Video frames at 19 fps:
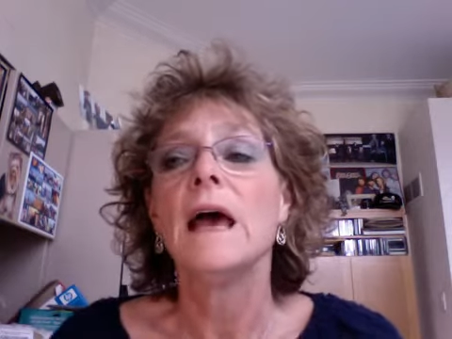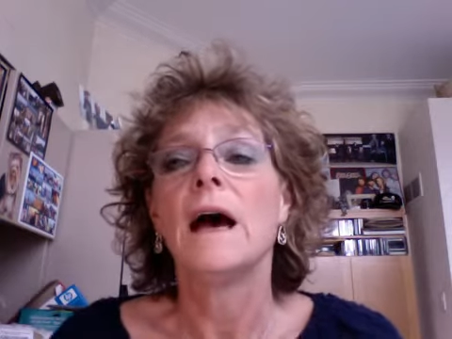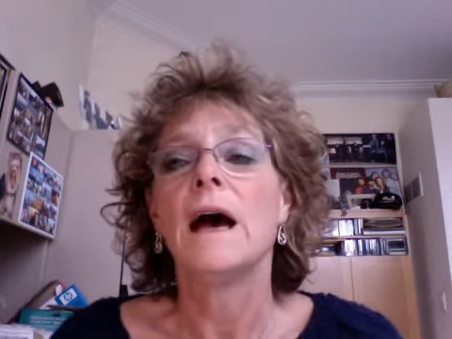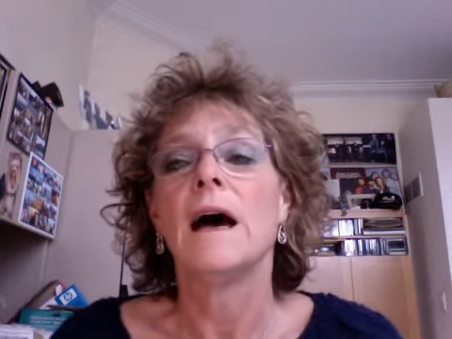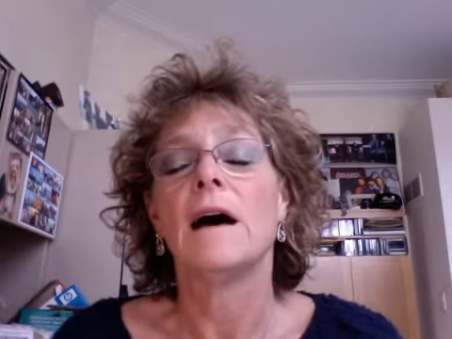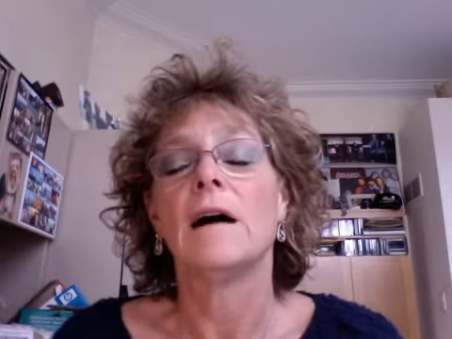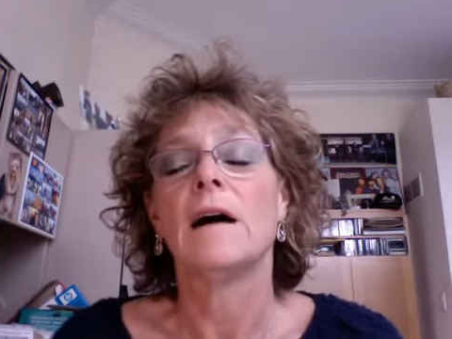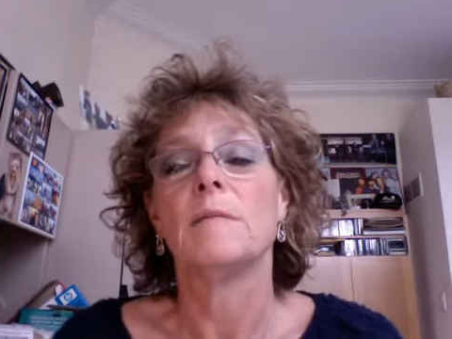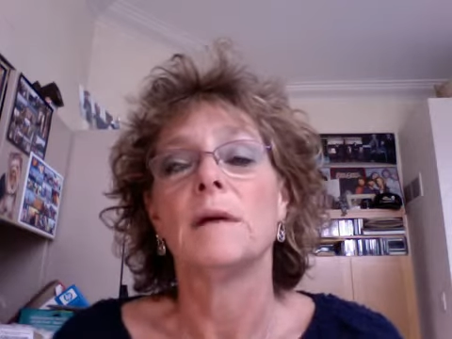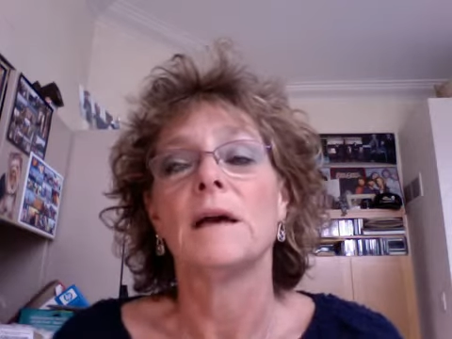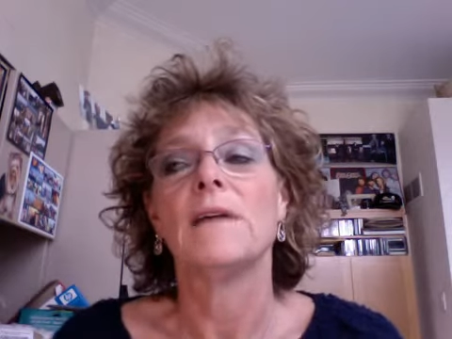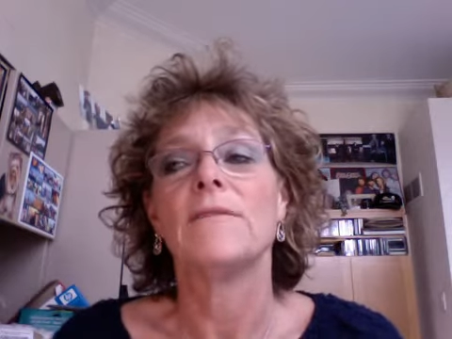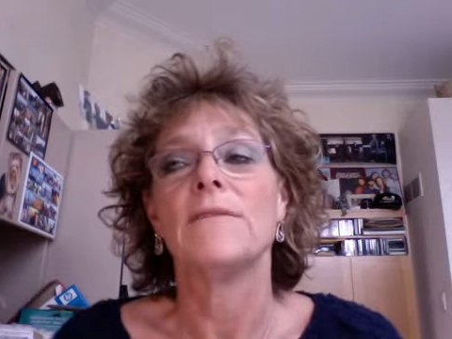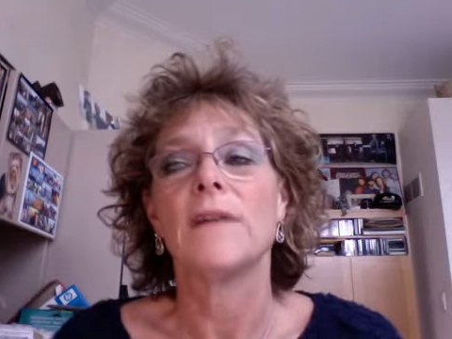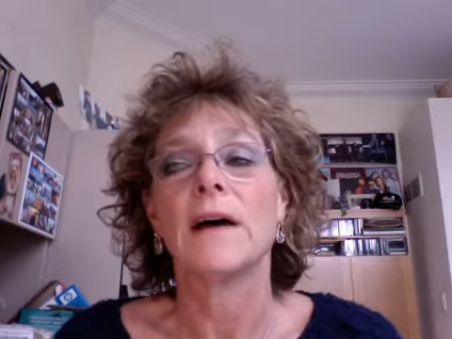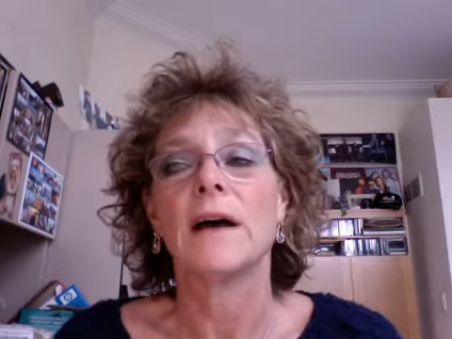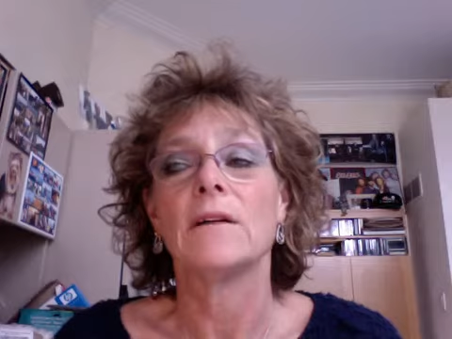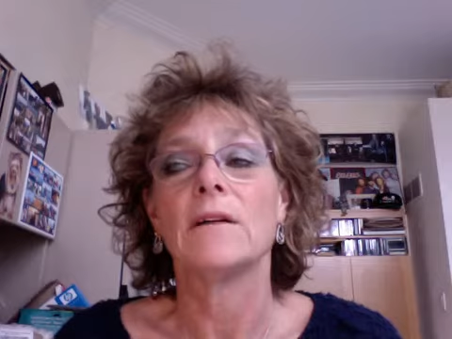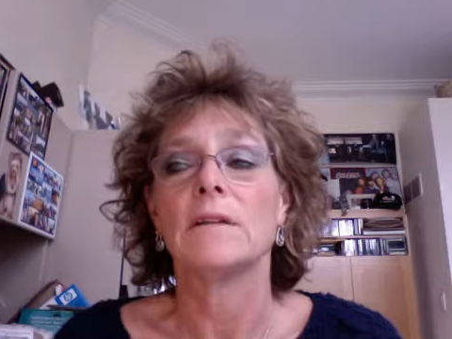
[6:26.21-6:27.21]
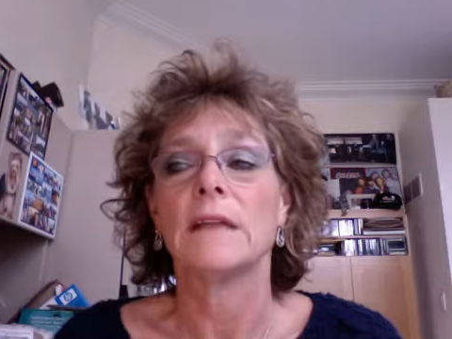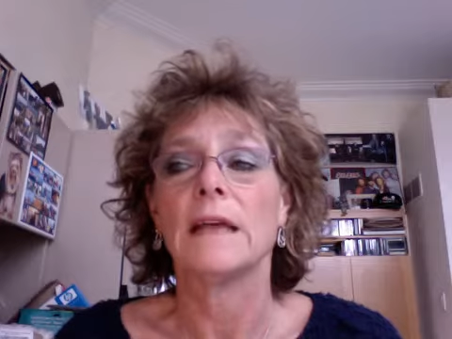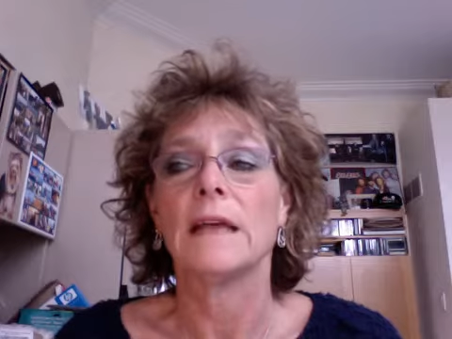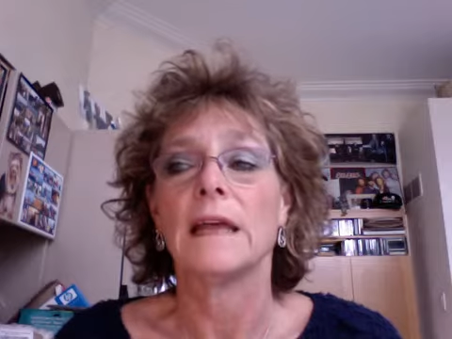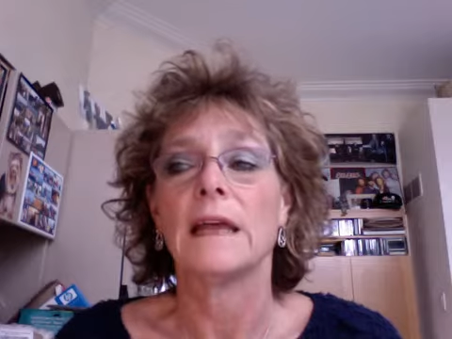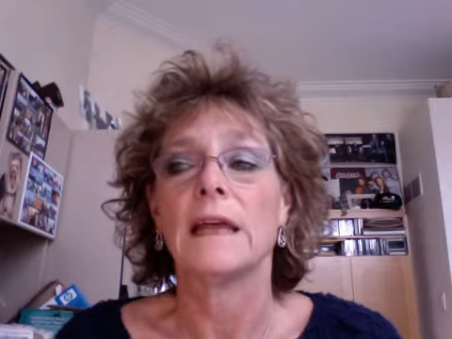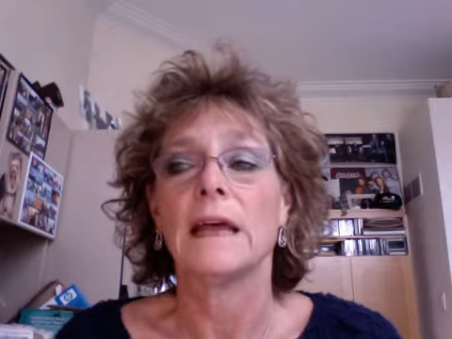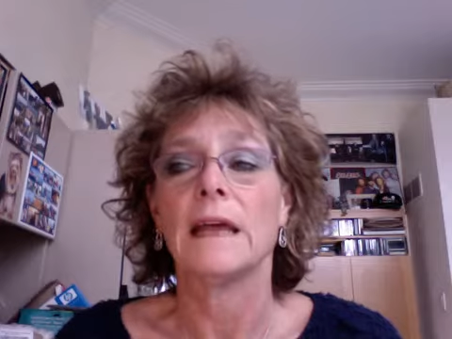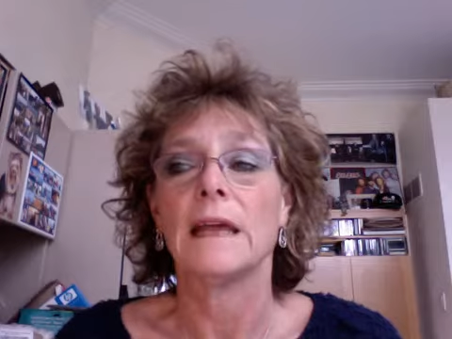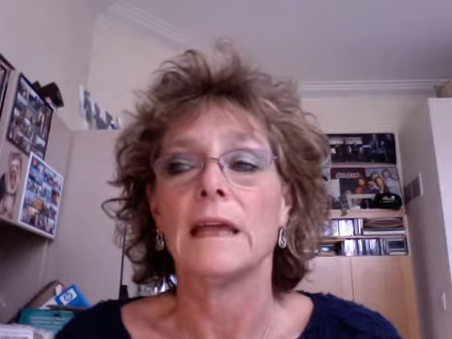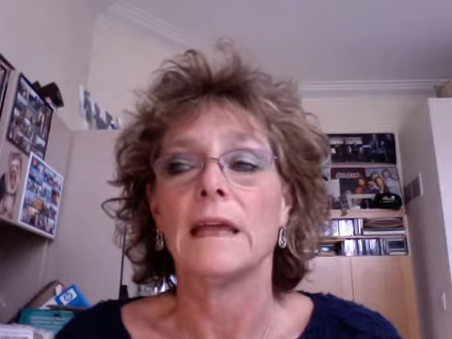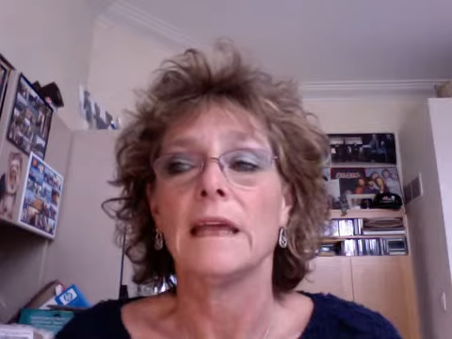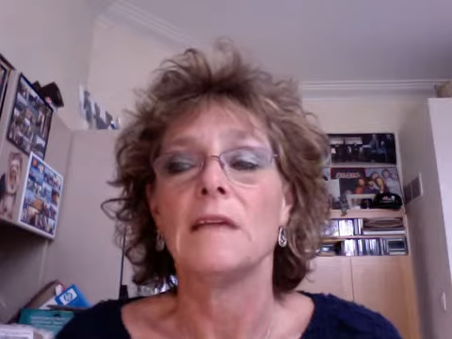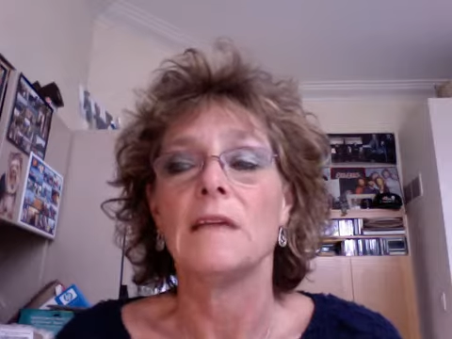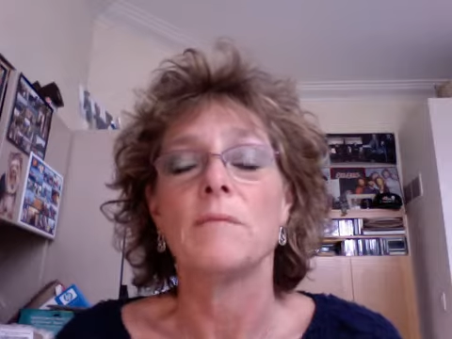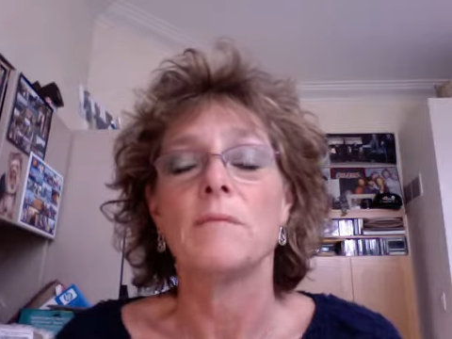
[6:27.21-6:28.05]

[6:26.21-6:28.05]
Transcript: I found that I keep